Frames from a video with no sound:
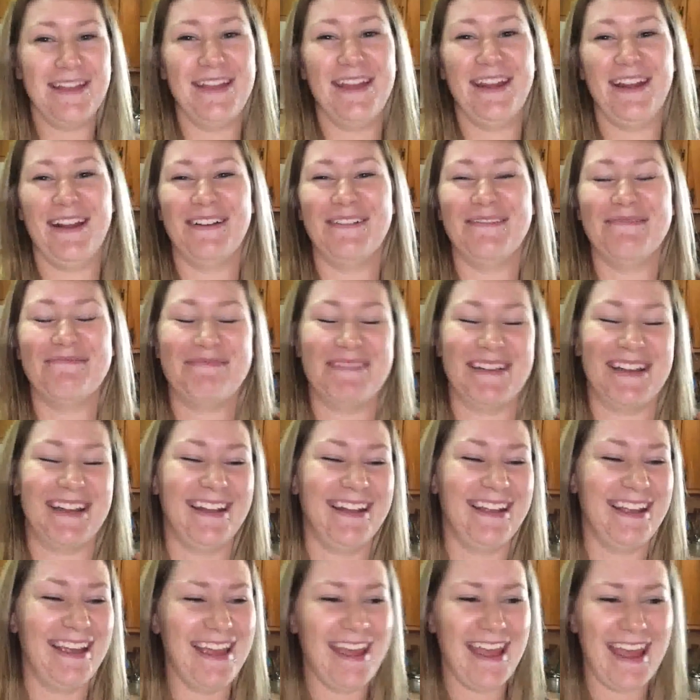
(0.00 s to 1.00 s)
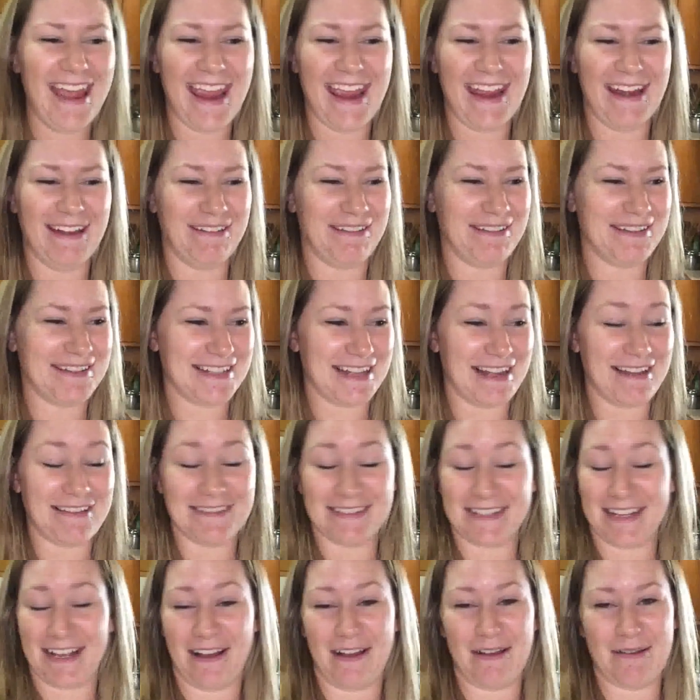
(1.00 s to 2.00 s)
you know, but anyways, I
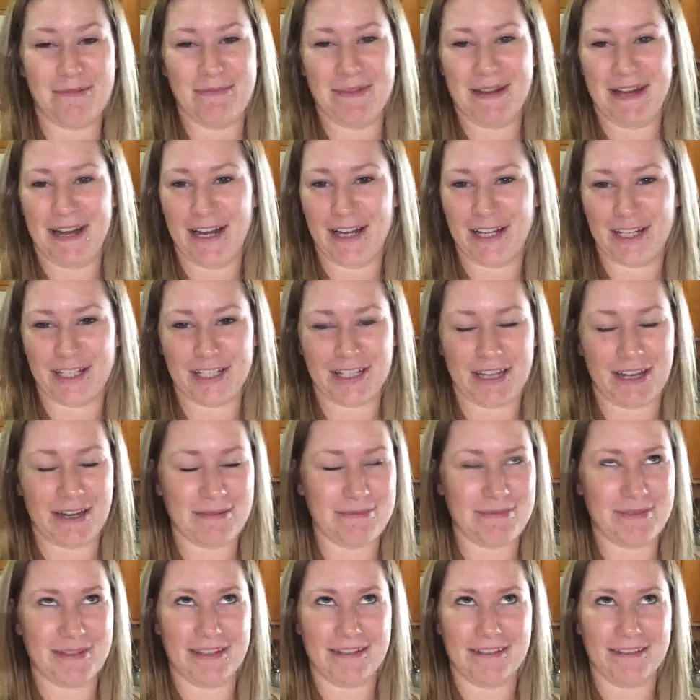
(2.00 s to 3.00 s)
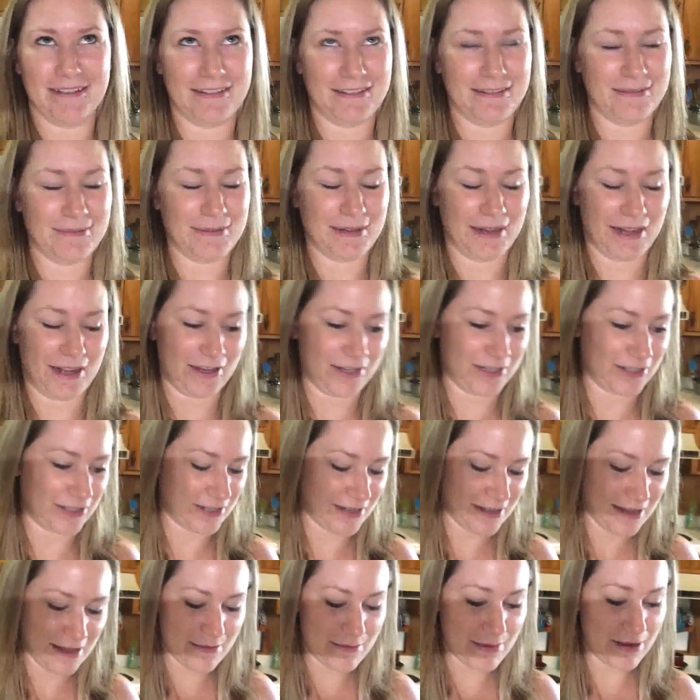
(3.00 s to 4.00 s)
was like, I've been out of shape, but
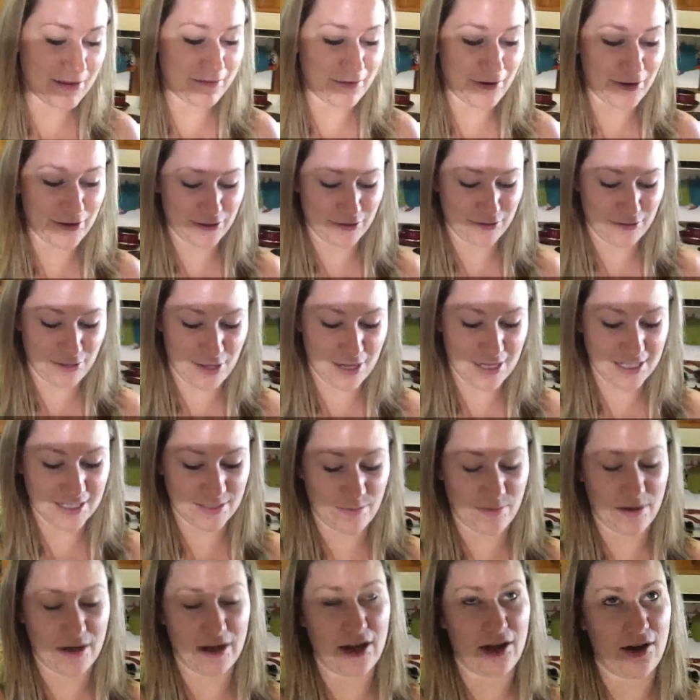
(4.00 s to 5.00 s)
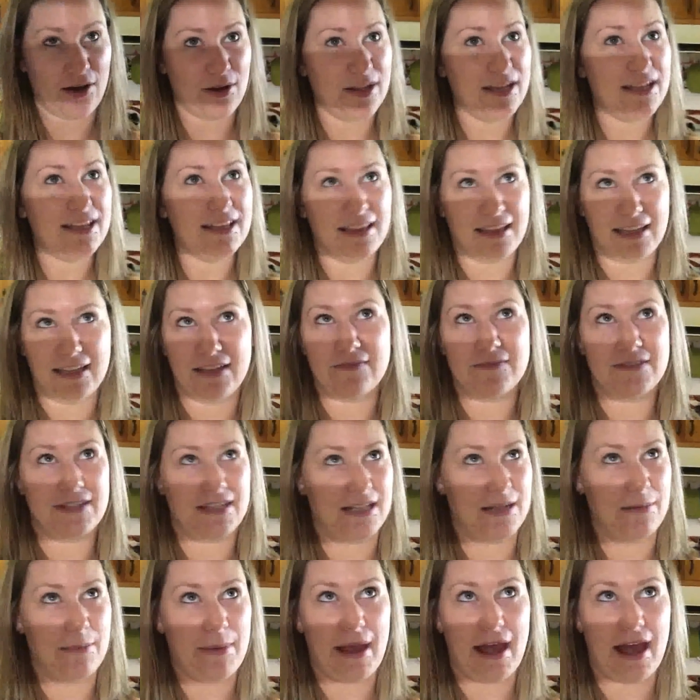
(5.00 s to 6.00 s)
my father-in-law, I swear y'all, he lives
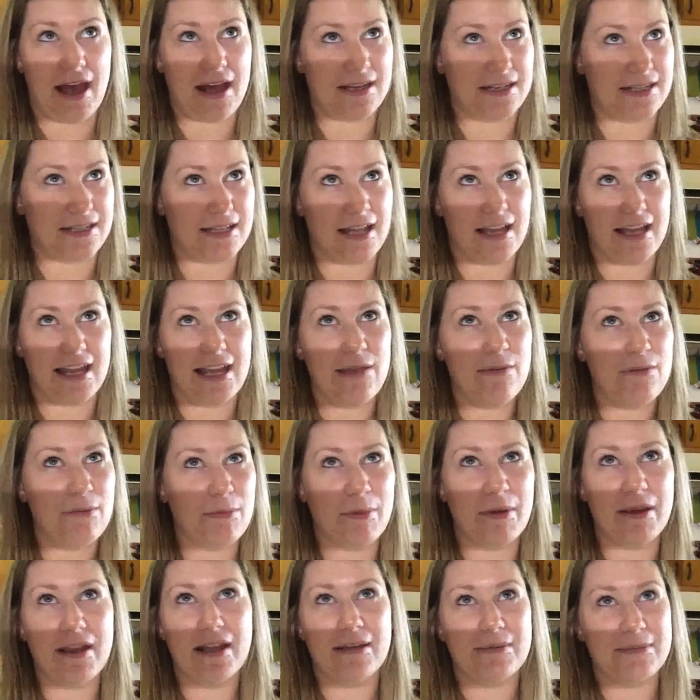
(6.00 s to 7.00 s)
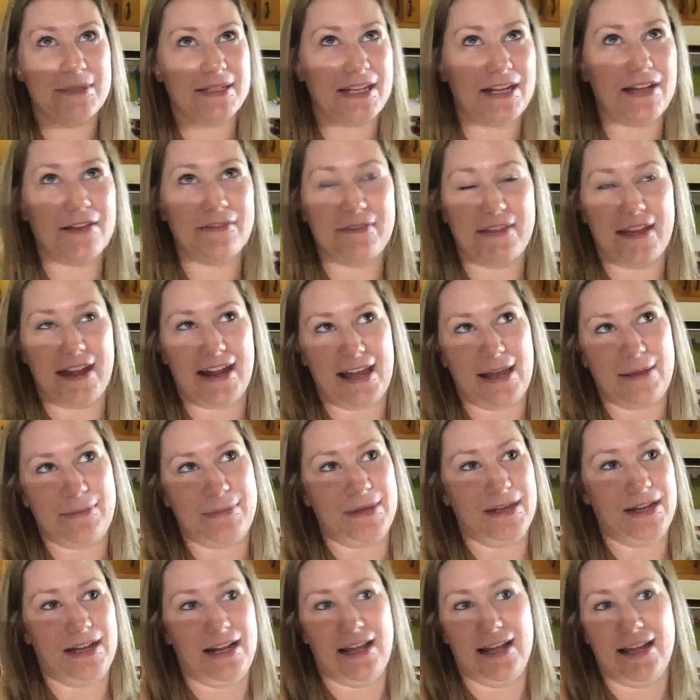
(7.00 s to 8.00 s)
in the past. Like he will bring up stuff that
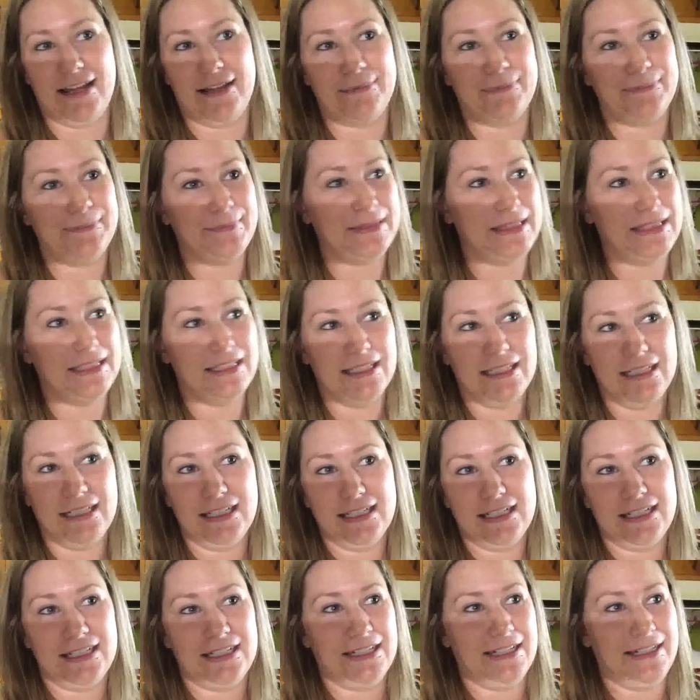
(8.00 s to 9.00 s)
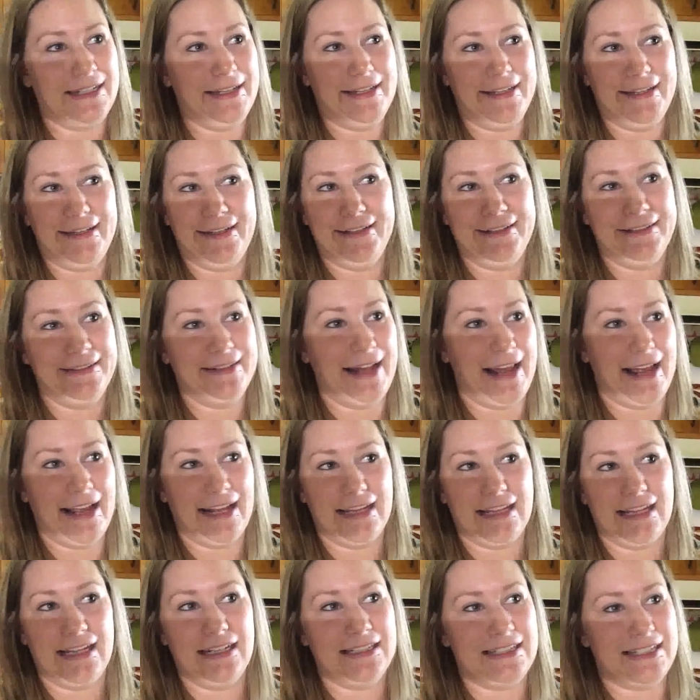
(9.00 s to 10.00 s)
happened like in
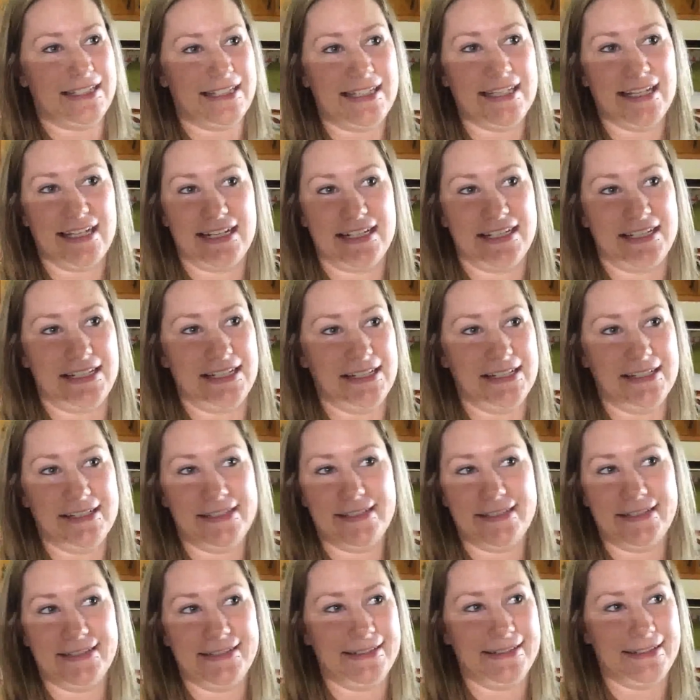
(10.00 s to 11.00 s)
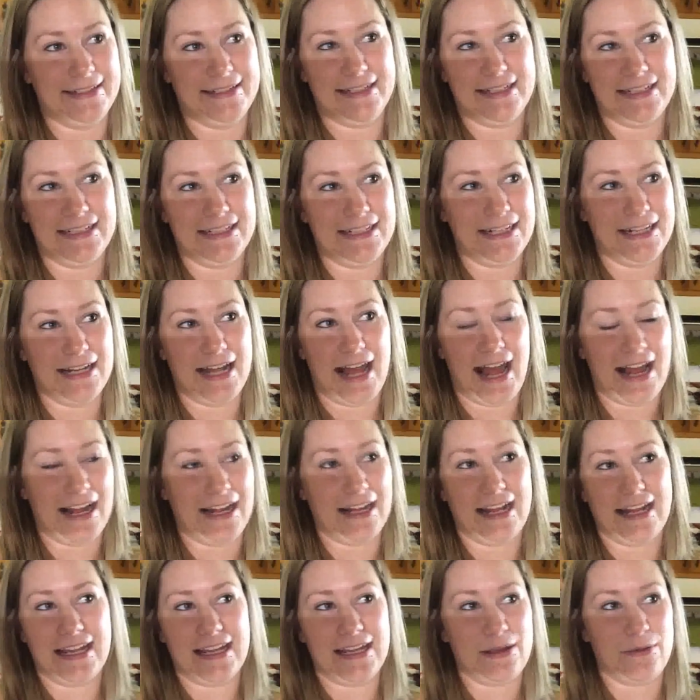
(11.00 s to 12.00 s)
like the 60s and
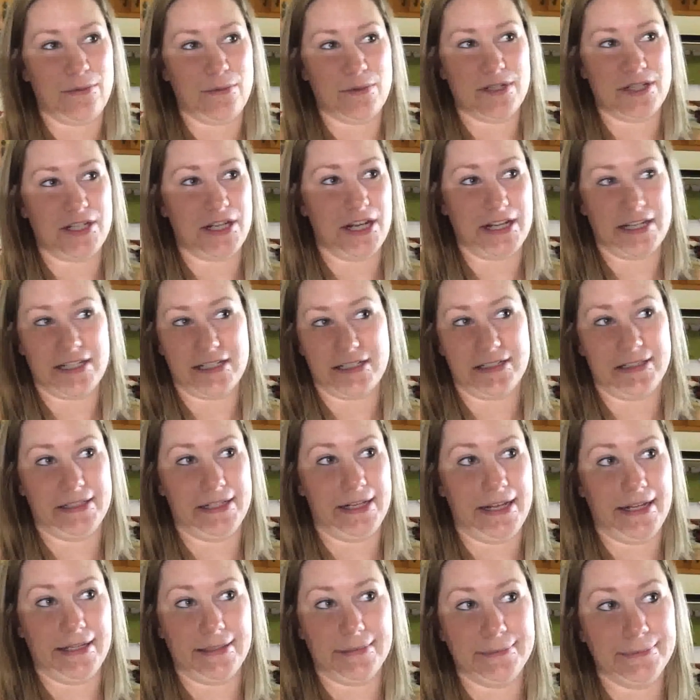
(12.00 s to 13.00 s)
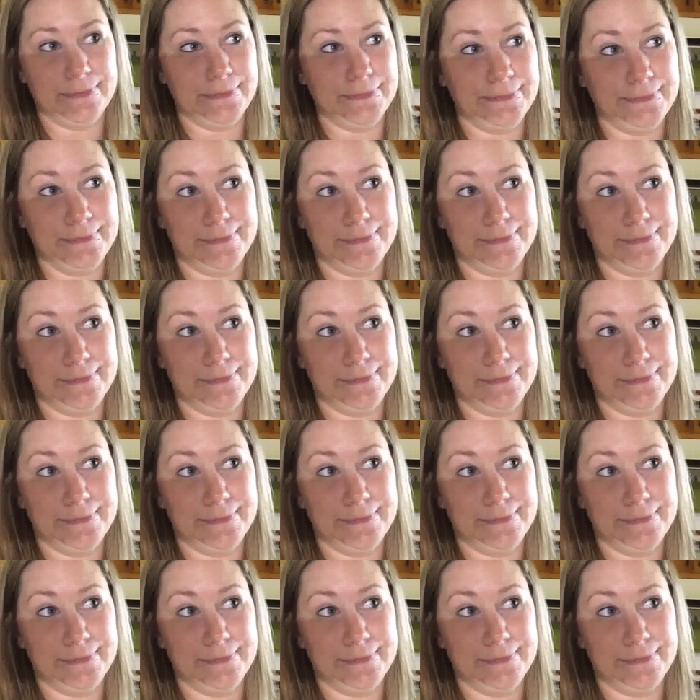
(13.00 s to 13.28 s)
act like it was yesterday.